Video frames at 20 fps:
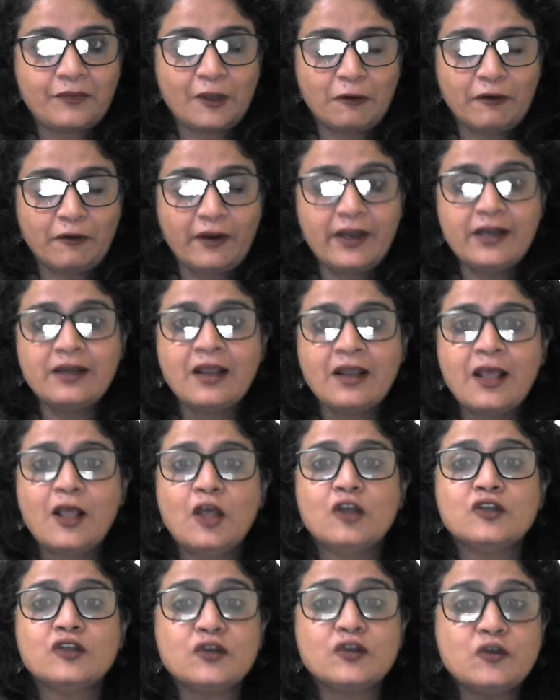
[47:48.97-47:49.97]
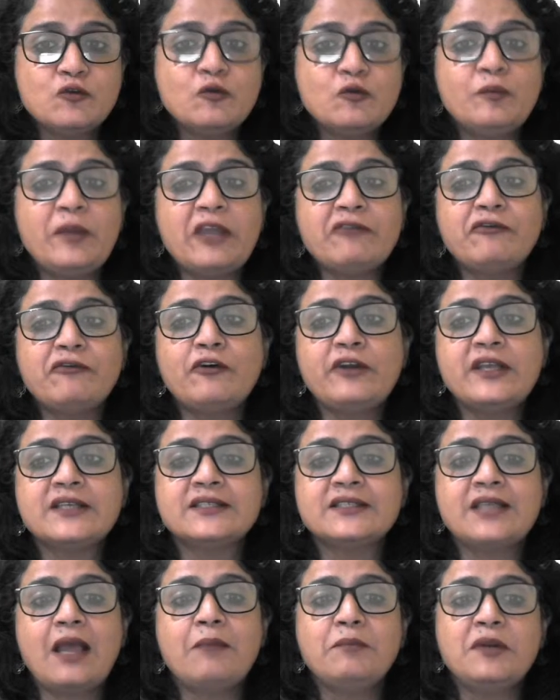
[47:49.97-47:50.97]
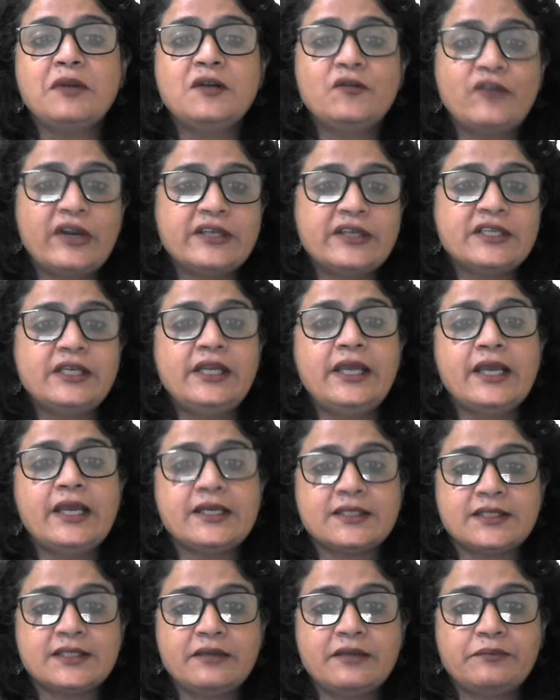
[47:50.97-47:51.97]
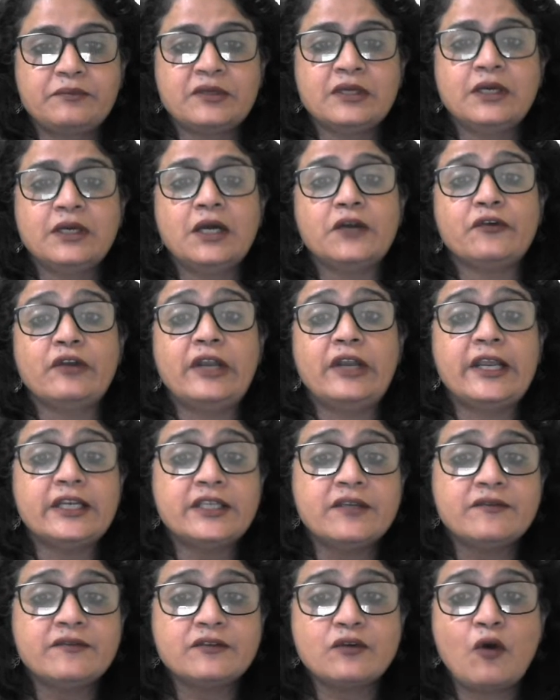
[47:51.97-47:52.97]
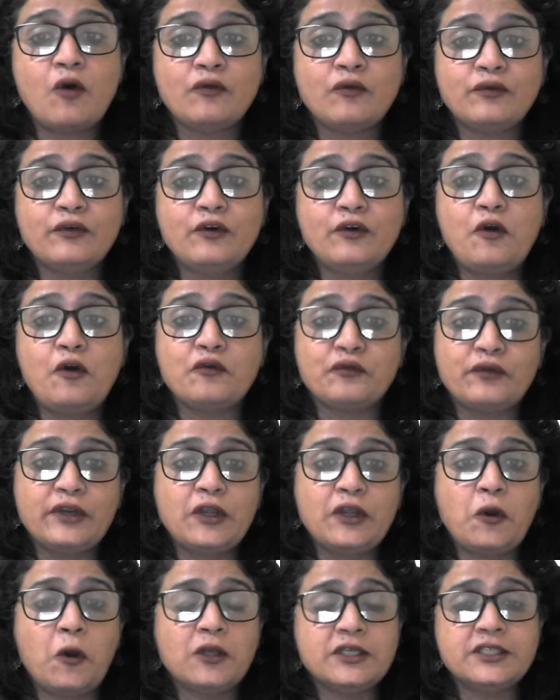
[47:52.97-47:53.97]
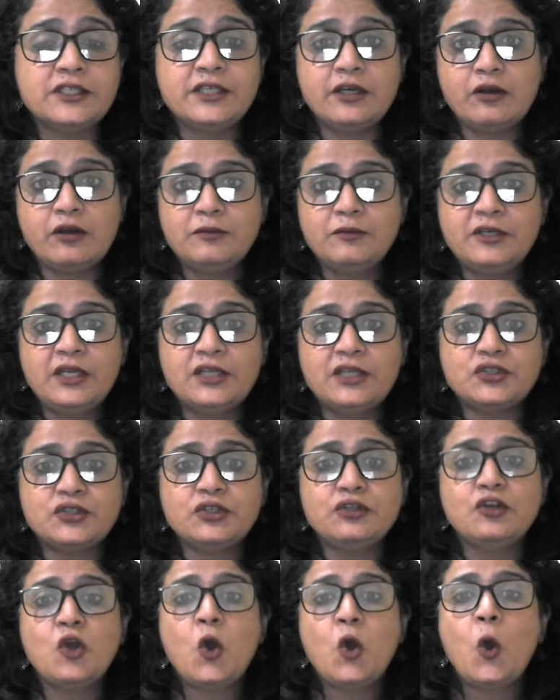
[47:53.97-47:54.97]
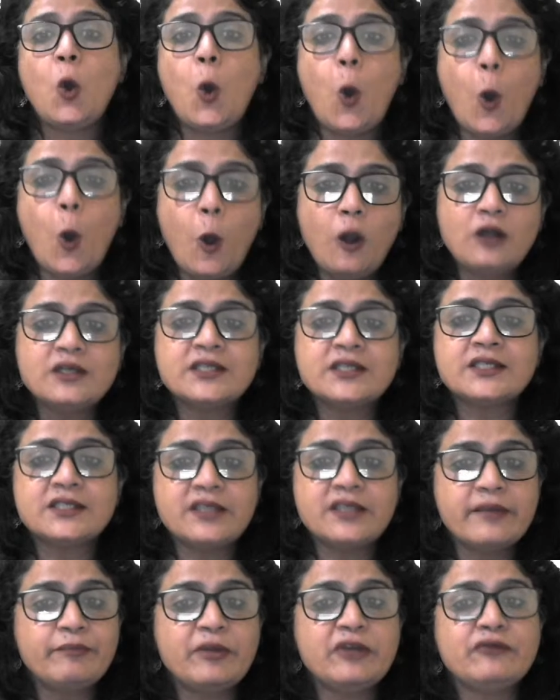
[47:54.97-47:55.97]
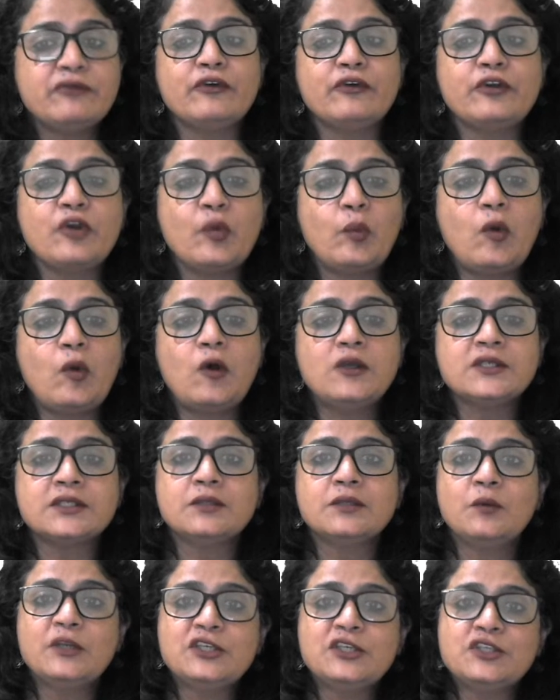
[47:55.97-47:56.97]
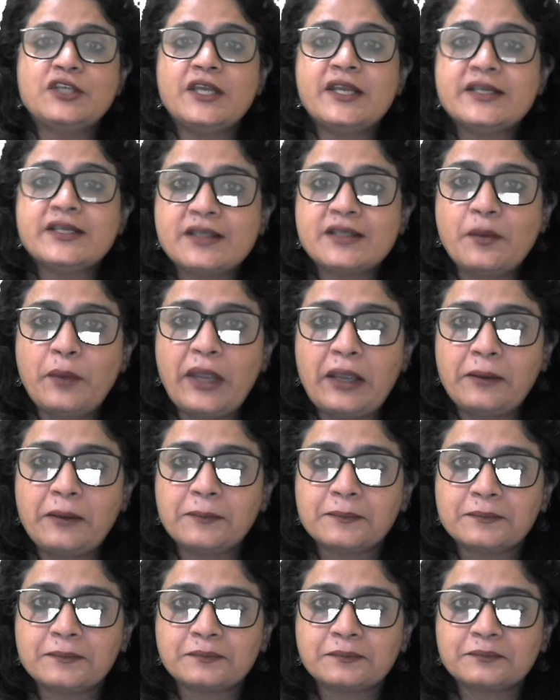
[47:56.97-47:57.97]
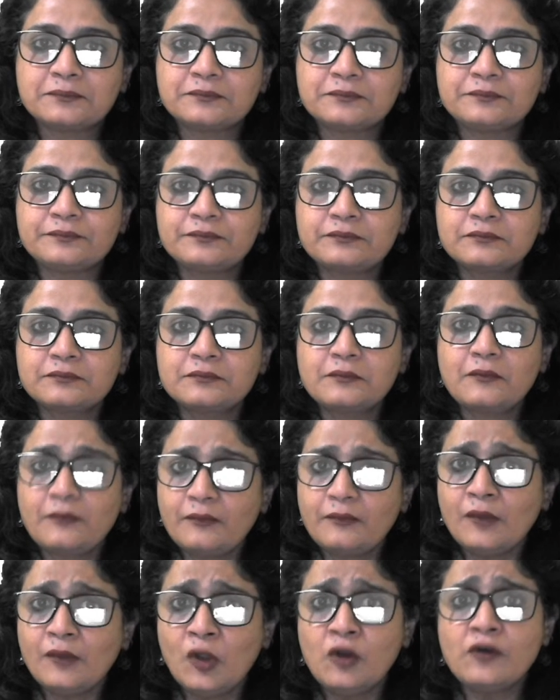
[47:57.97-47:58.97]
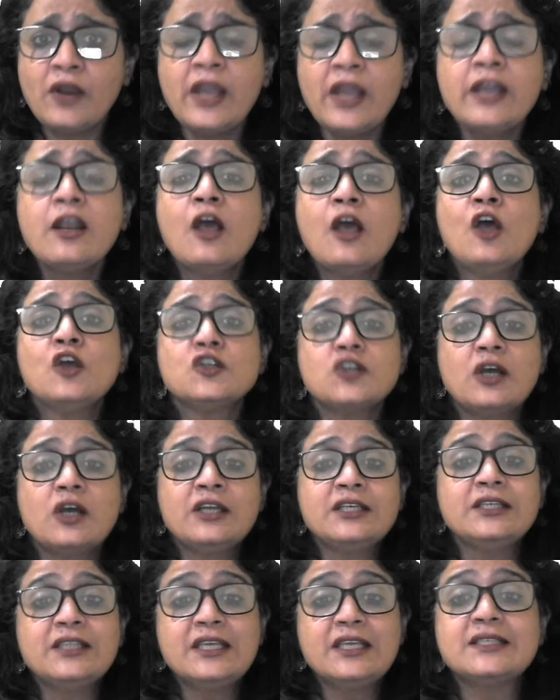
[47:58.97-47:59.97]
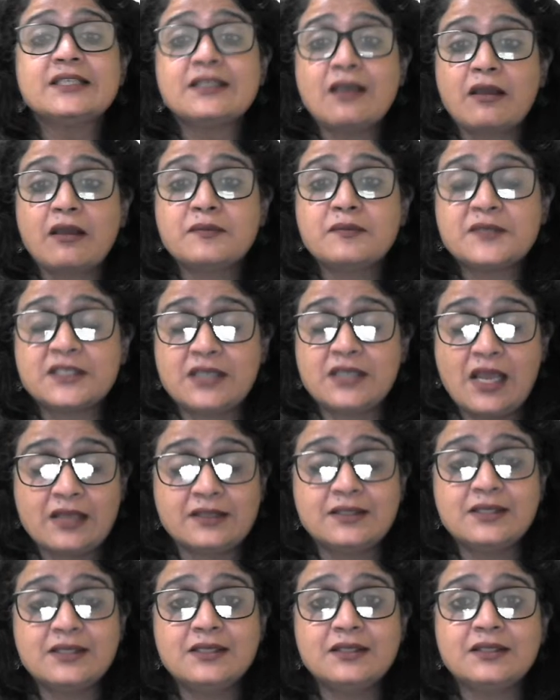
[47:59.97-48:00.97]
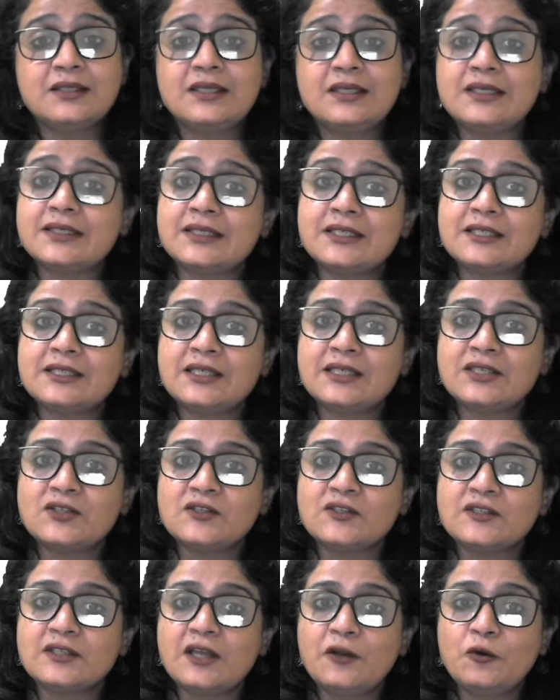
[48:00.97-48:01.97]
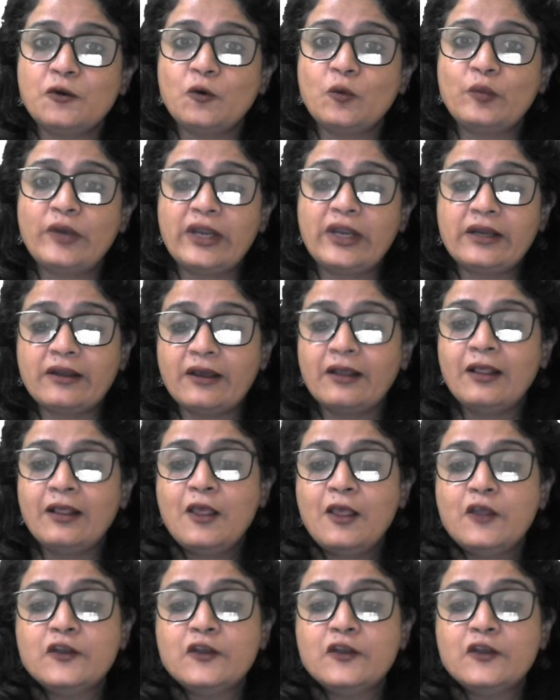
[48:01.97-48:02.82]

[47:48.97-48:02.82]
Right? So you may, for example, readily accept a relative's offer of free holiday accommodation or step in for your boss when she is away. Alright, so under these circumstances, these decisions are no-brainer.